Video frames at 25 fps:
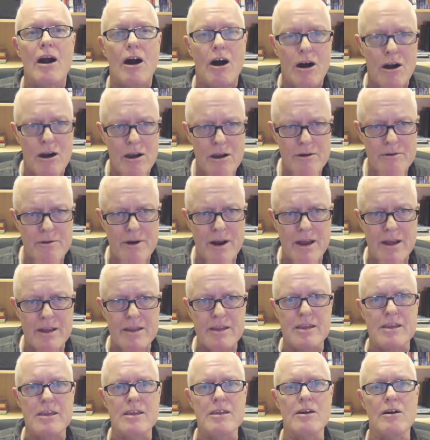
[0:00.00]

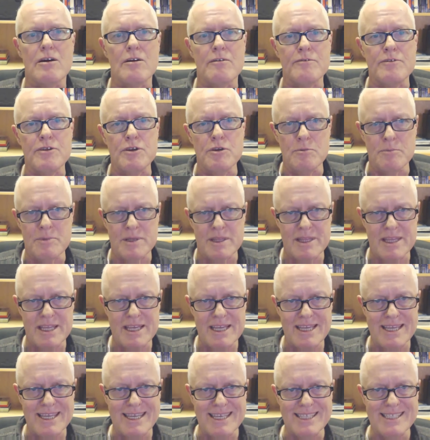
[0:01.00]
hierarchy of human
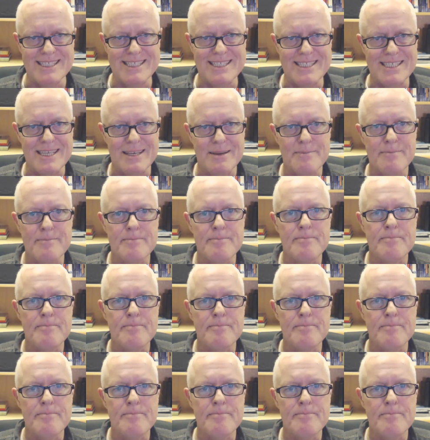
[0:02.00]
needs.